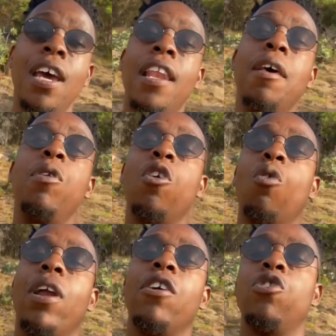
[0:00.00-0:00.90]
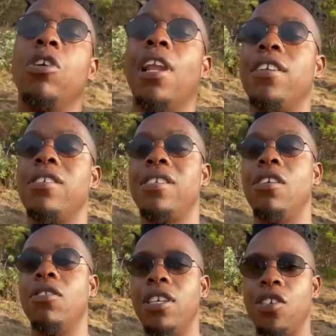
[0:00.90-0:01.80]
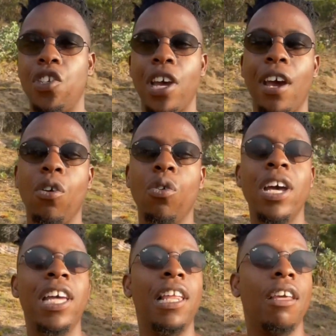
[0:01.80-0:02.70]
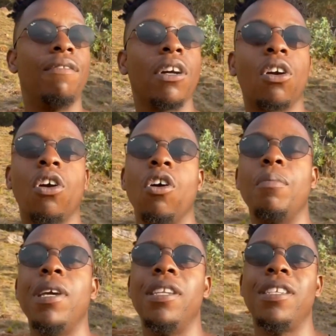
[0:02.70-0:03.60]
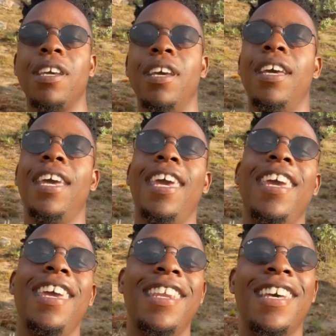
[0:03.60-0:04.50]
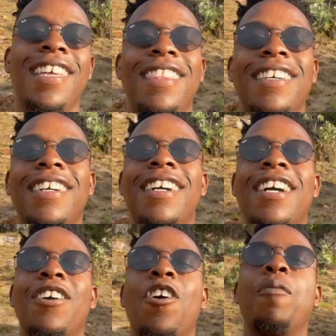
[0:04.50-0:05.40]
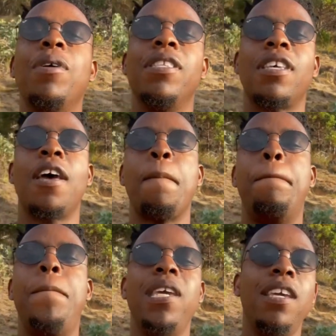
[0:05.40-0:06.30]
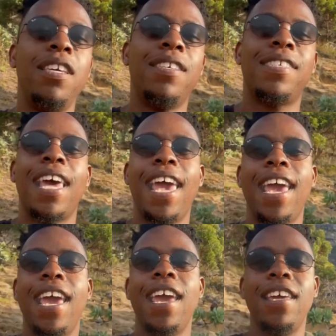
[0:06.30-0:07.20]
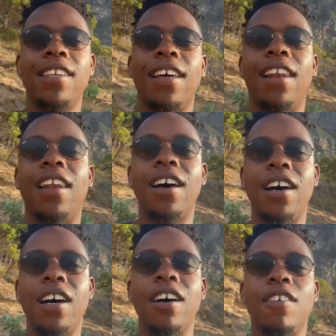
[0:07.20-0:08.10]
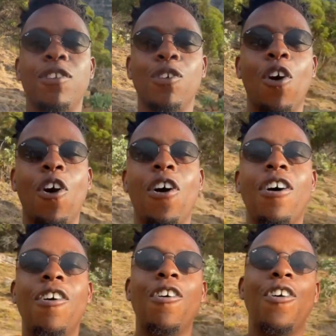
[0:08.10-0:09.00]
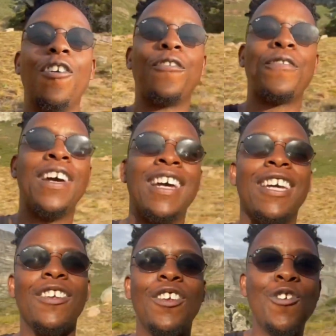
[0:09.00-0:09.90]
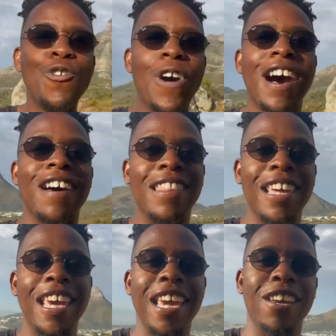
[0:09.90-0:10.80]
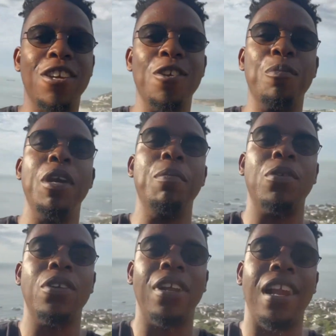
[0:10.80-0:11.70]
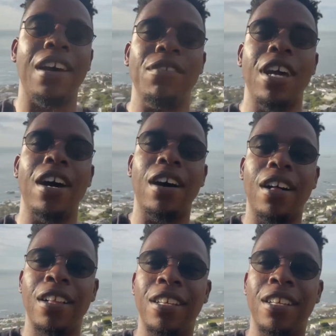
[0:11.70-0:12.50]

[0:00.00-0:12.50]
Let me know what else you'd like to see on this channel. Leave a comment in the comments. Peace and love to all of you out there, good people. I love y'all.